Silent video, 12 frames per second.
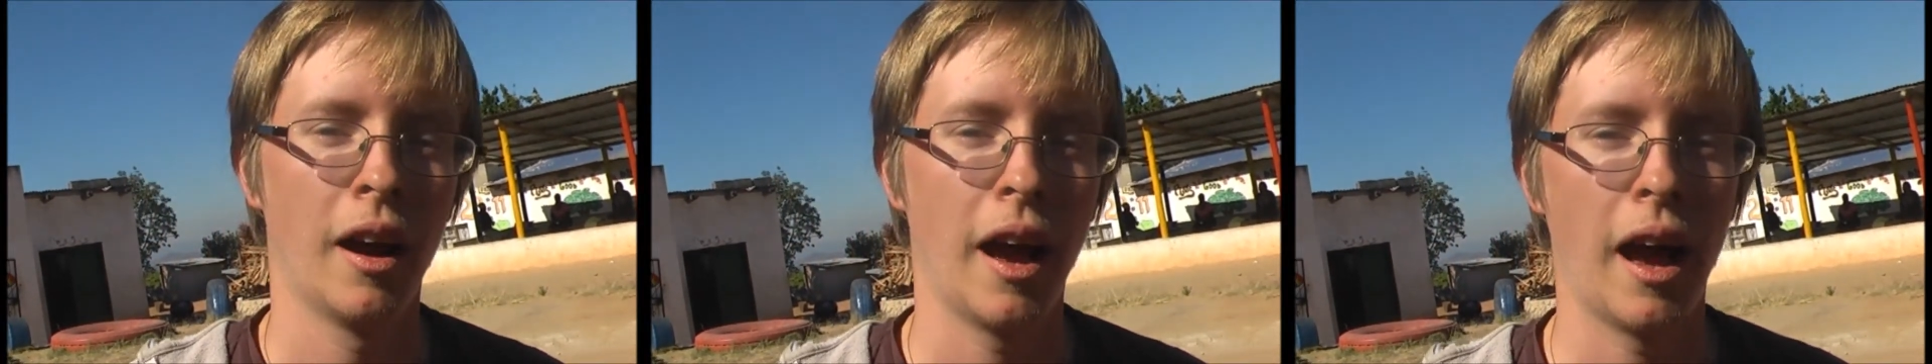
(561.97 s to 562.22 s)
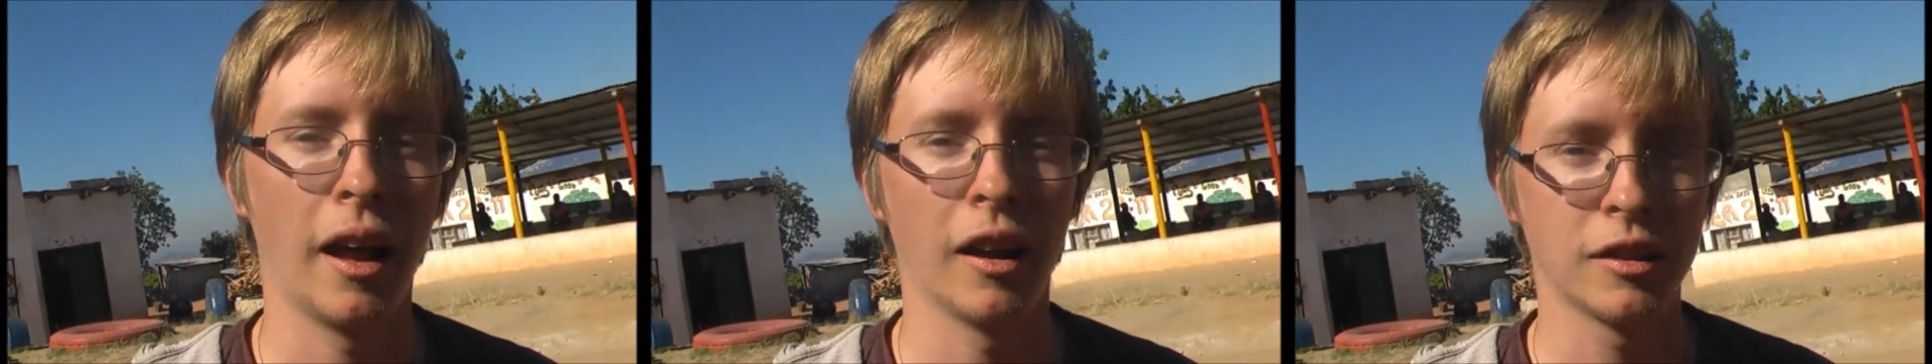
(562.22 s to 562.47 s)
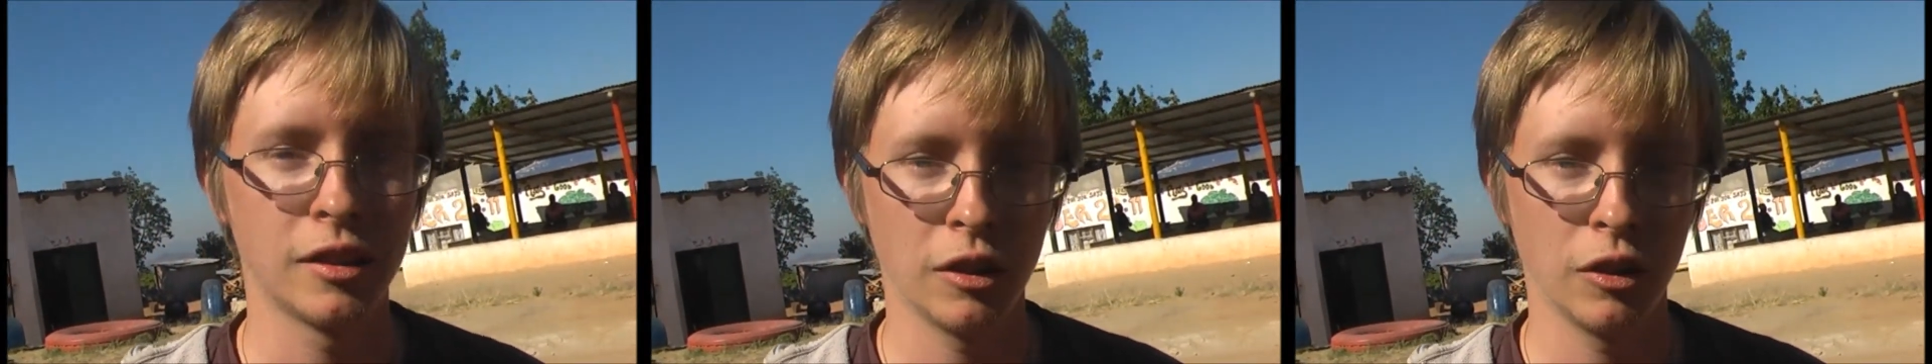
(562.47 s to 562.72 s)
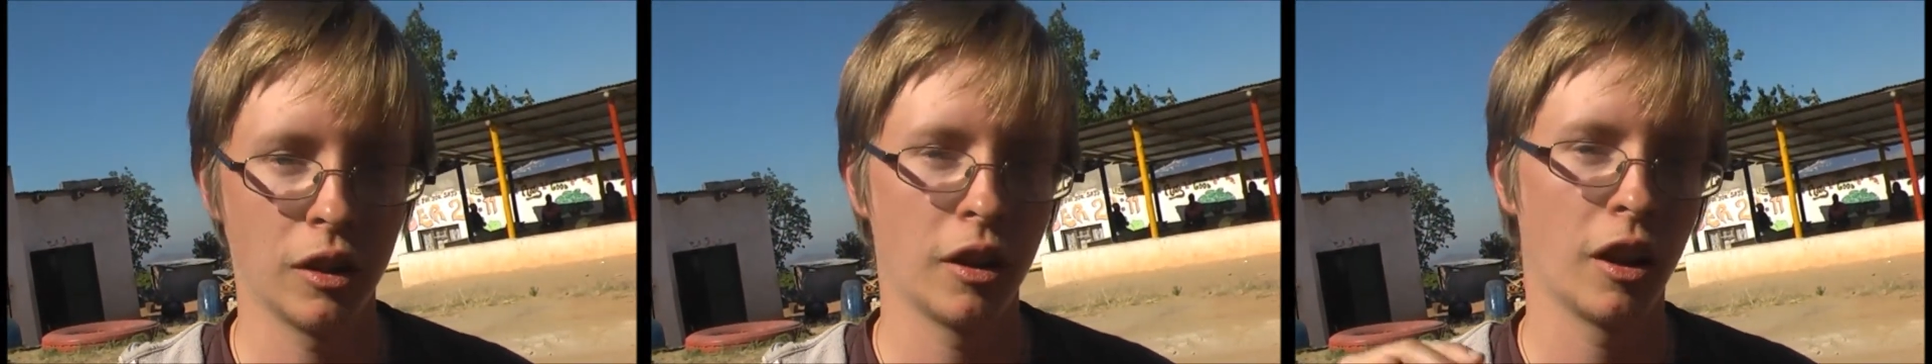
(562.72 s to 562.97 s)
And I'll see
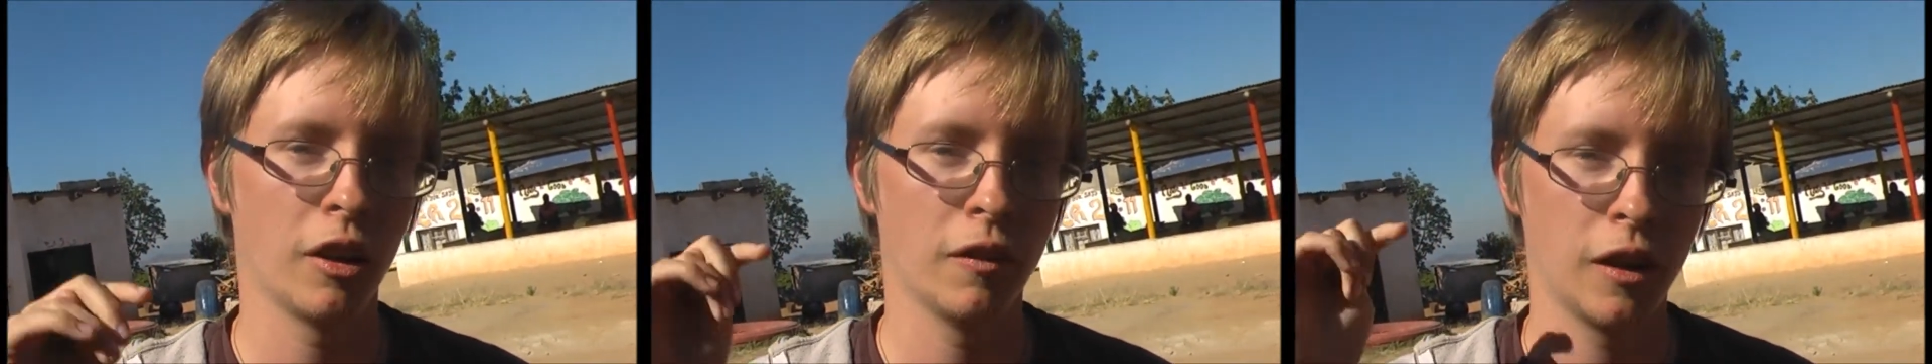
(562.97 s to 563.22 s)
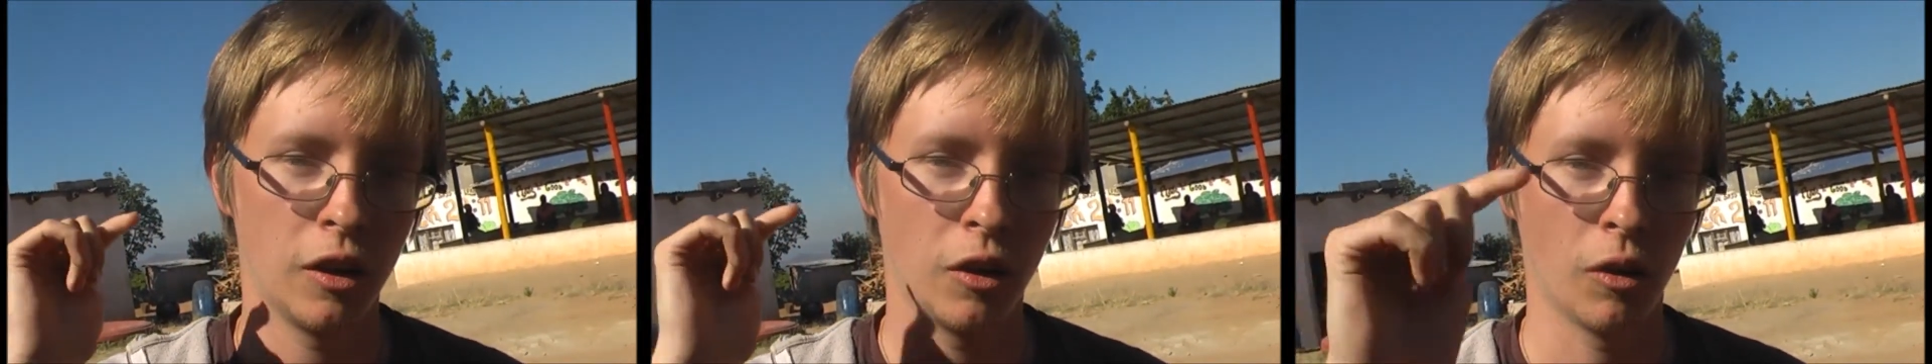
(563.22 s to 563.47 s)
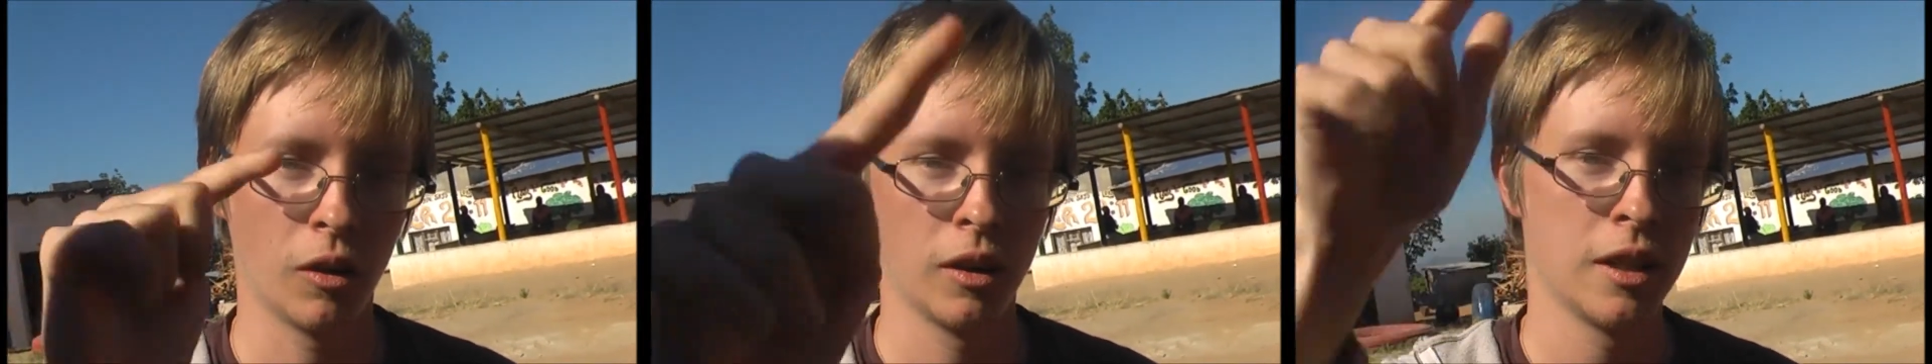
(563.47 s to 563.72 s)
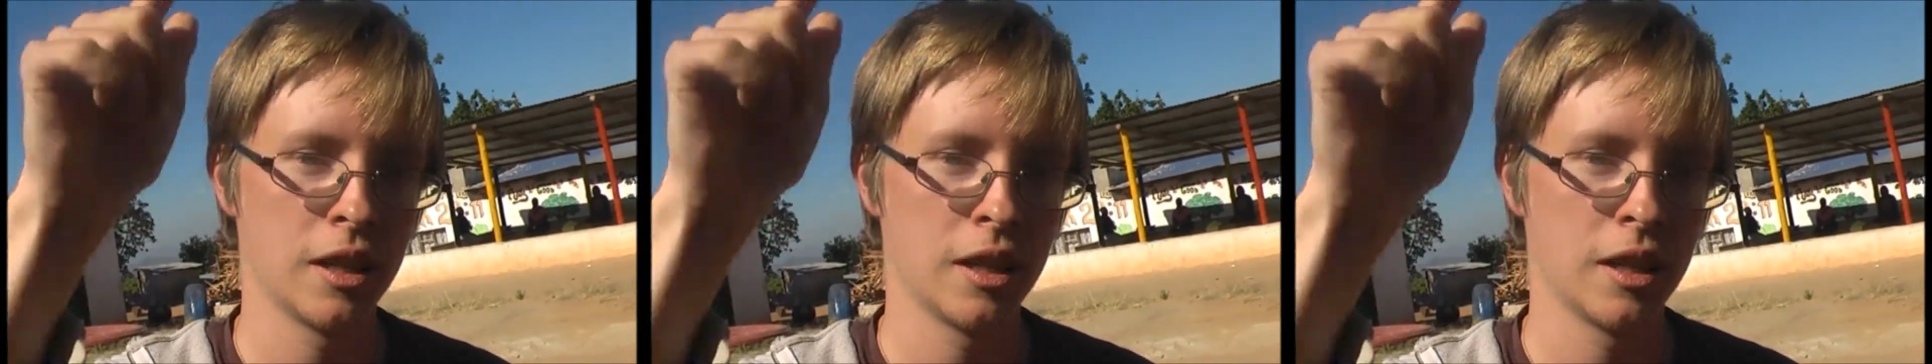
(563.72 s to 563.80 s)
you in another video.